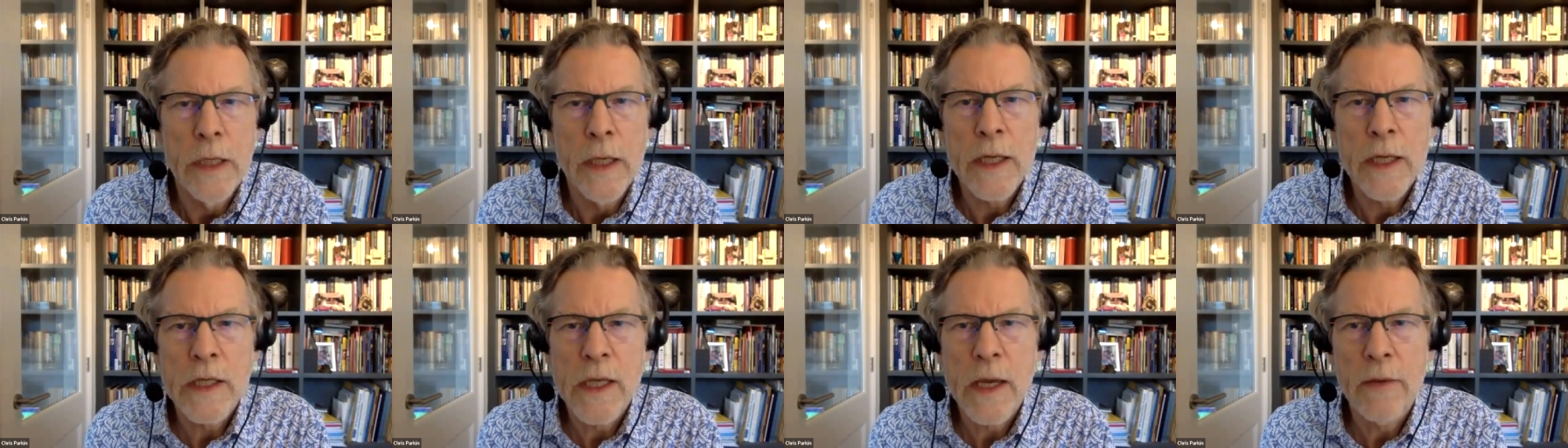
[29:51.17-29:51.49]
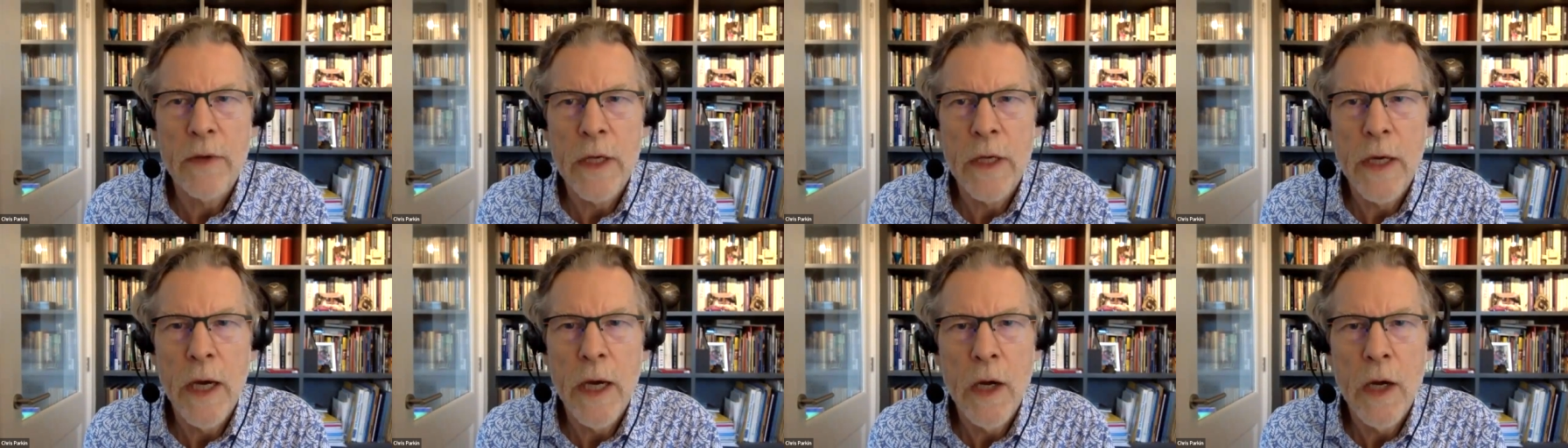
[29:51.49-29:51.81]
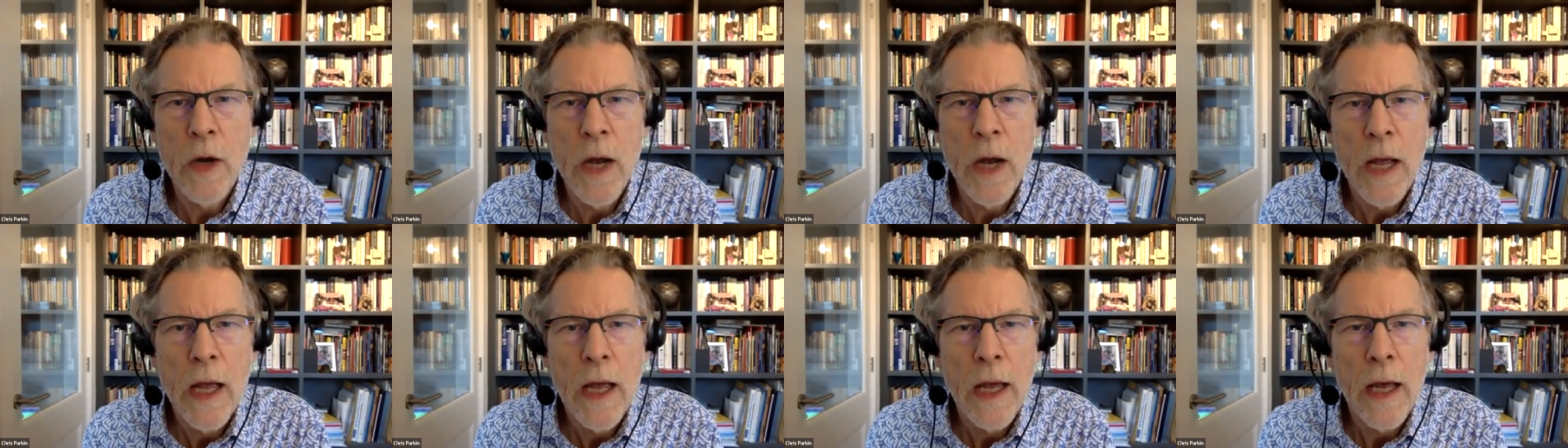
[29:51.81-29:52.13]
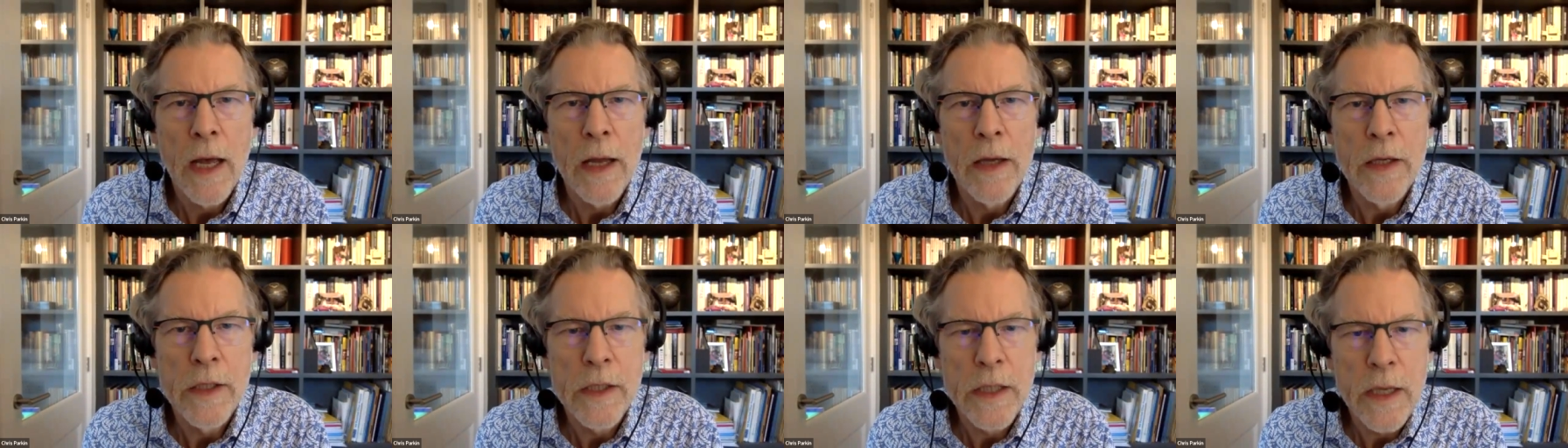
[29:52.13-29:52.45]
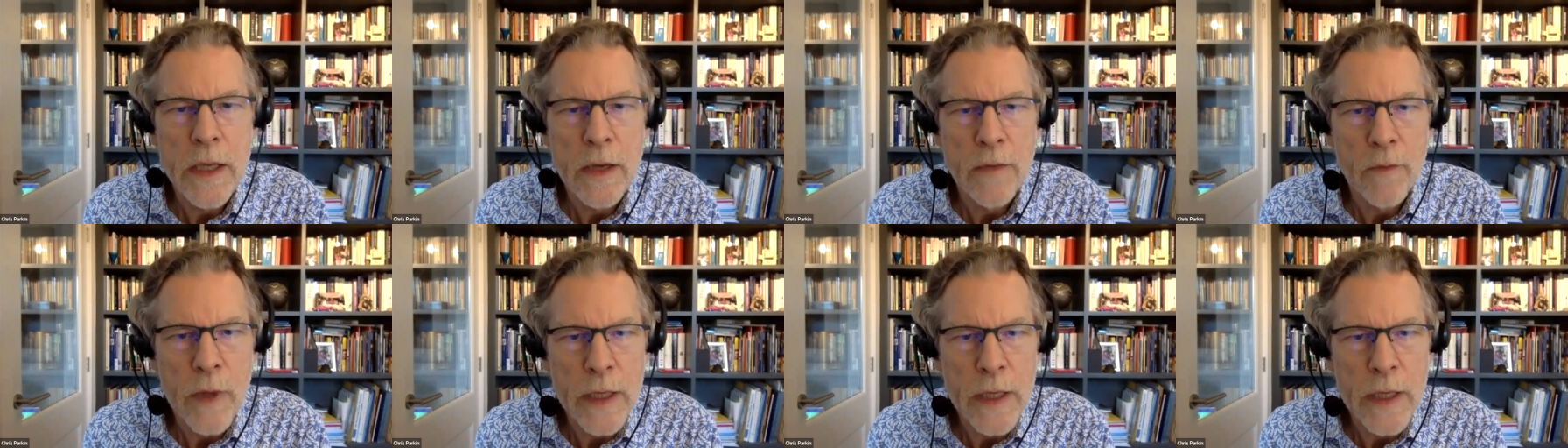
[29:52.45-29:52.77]
Let's have a go and see
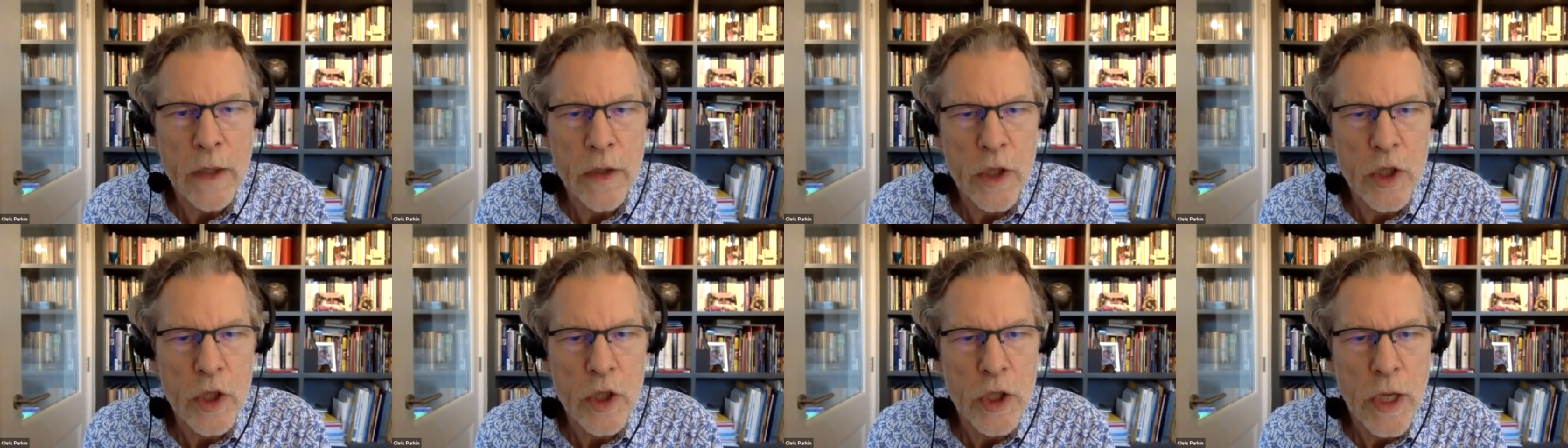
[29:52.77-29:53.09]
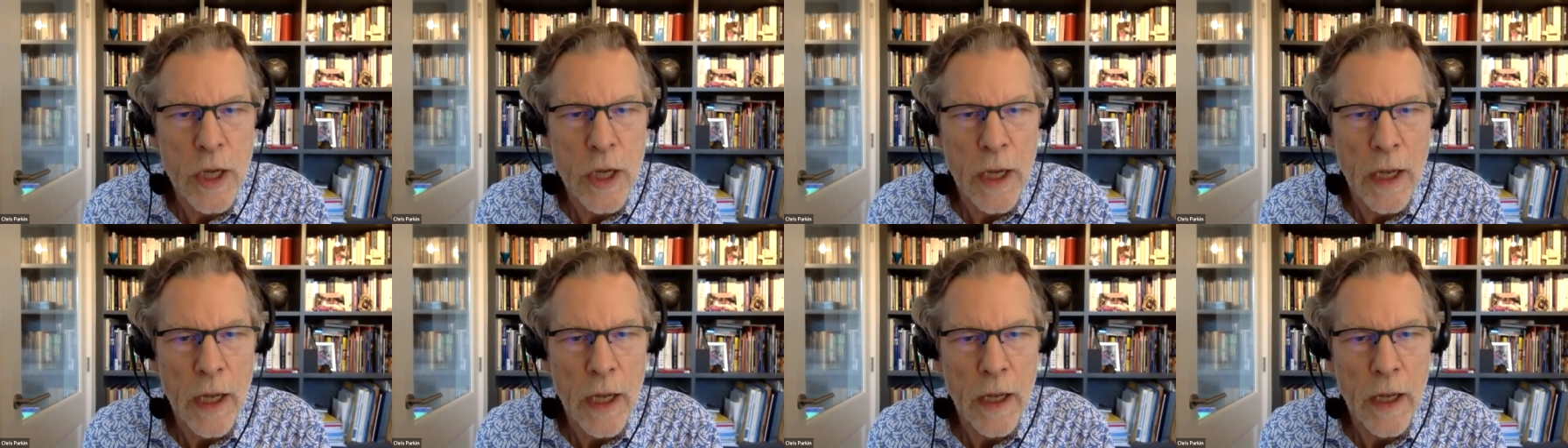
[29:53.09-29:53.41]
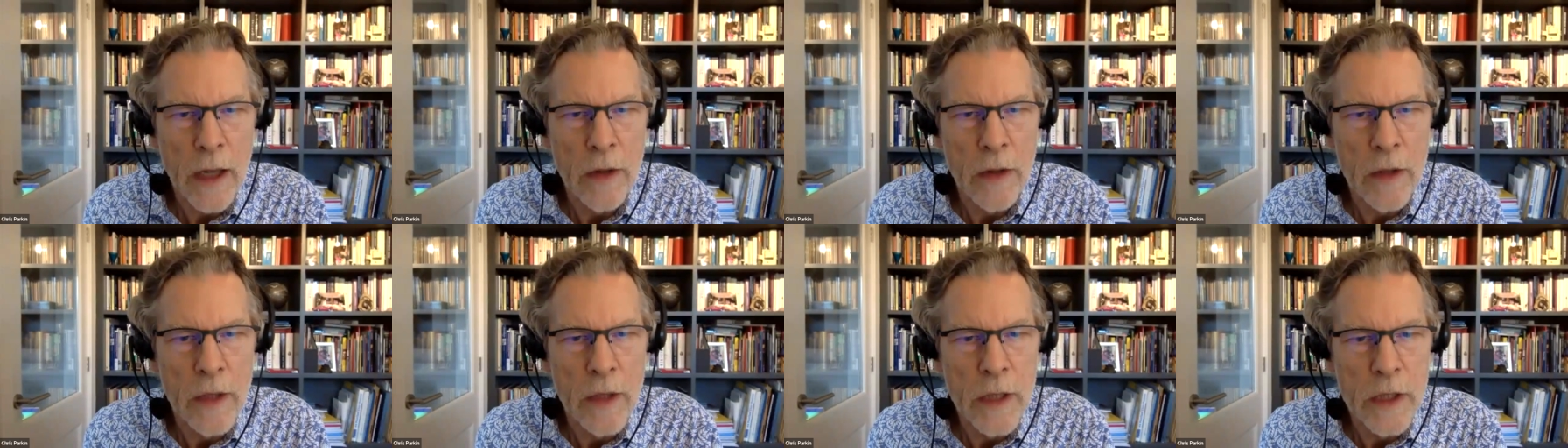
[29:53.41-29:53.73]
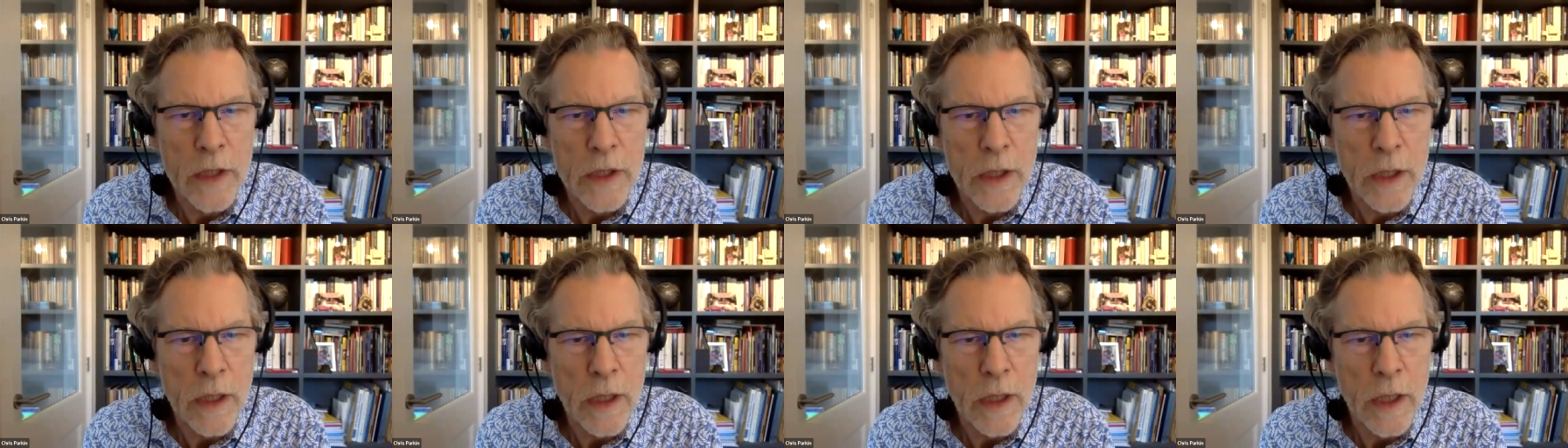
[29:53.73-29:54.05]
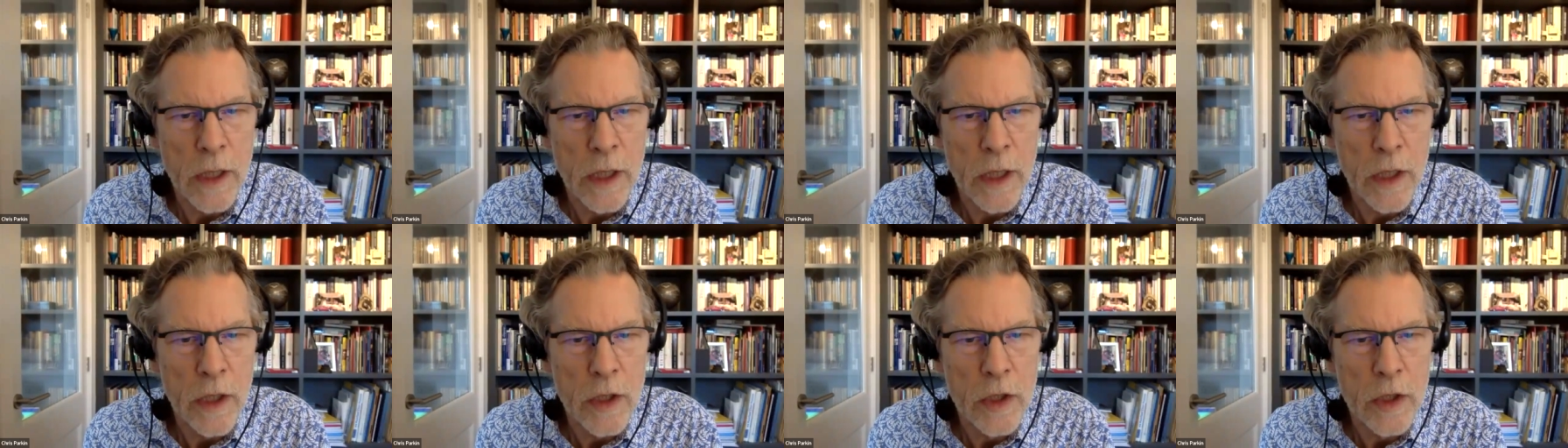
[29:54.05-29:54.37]
if we can share this
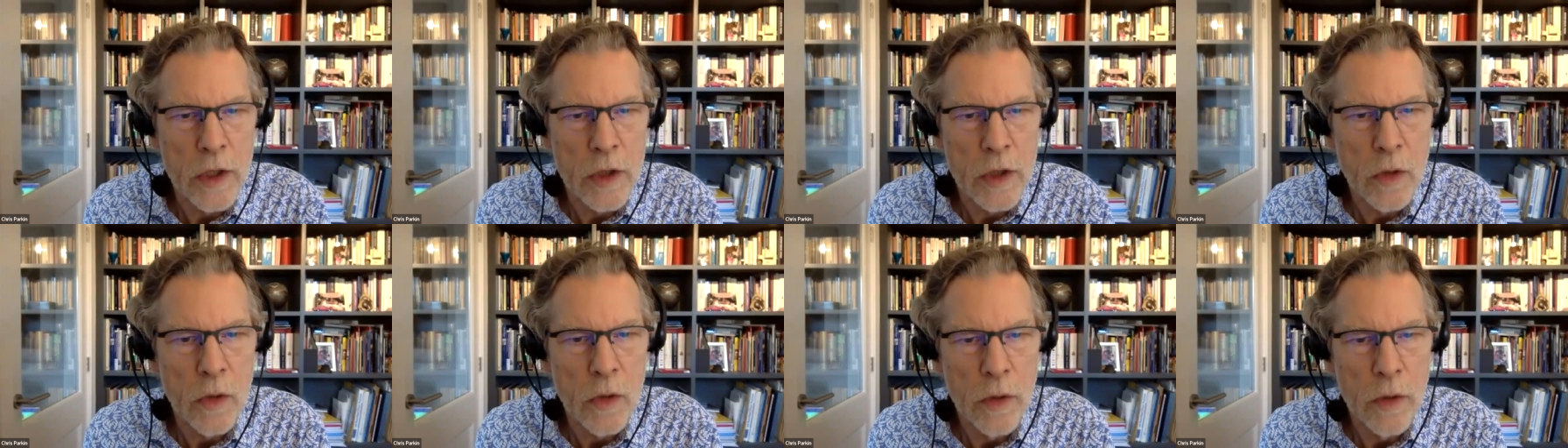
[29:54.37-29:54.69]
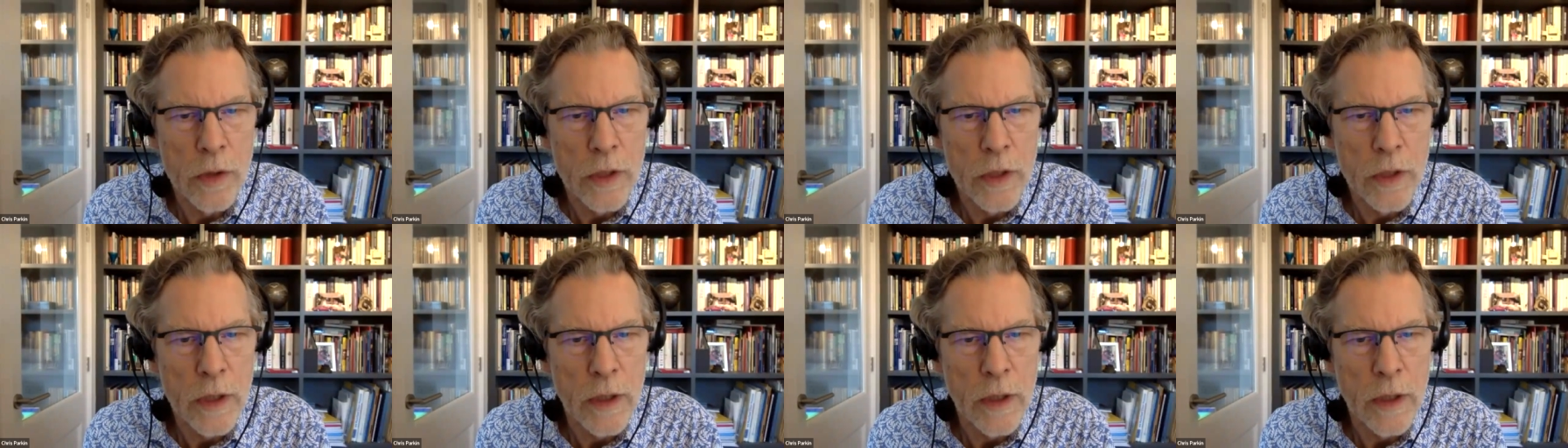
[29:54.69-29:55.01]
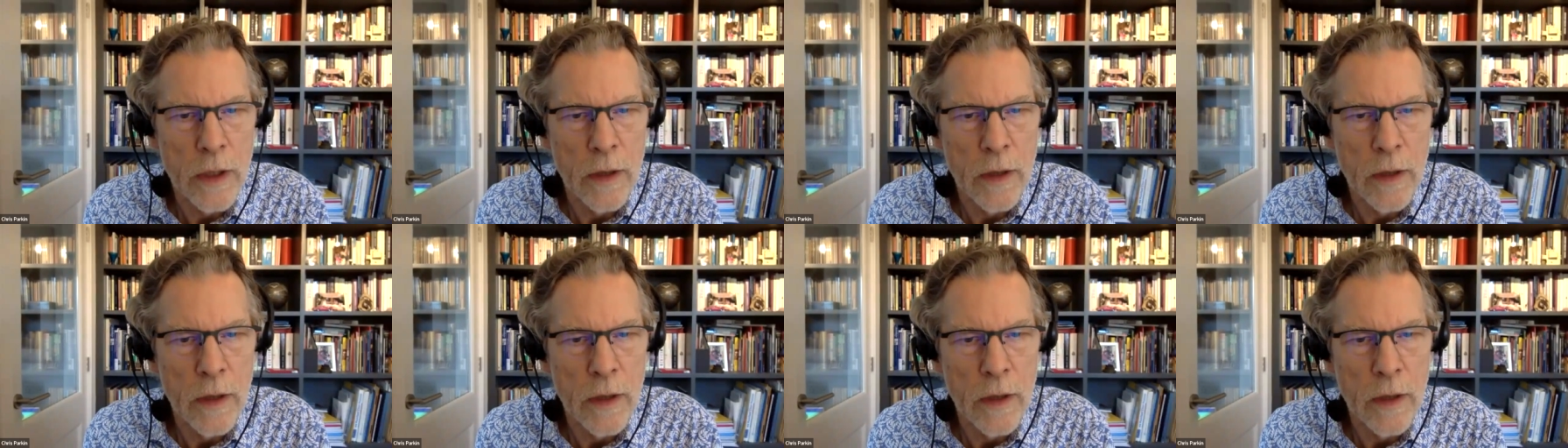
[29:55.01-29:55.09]
short